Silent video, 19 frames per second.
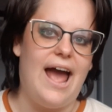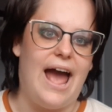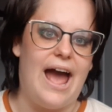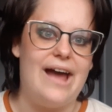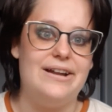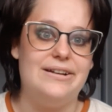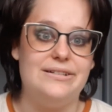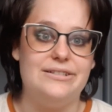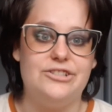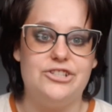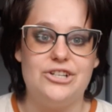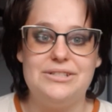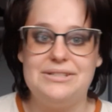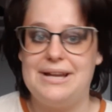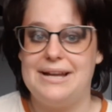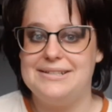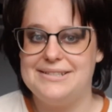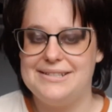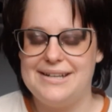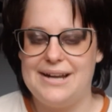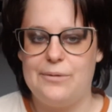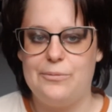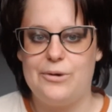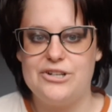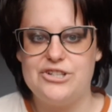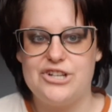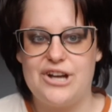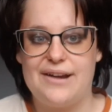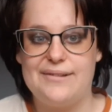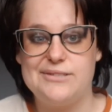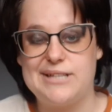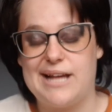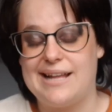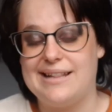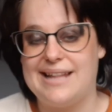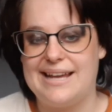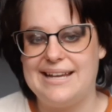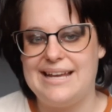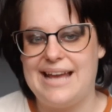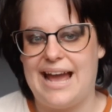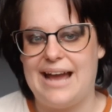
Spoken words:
and just testing out what shadows I like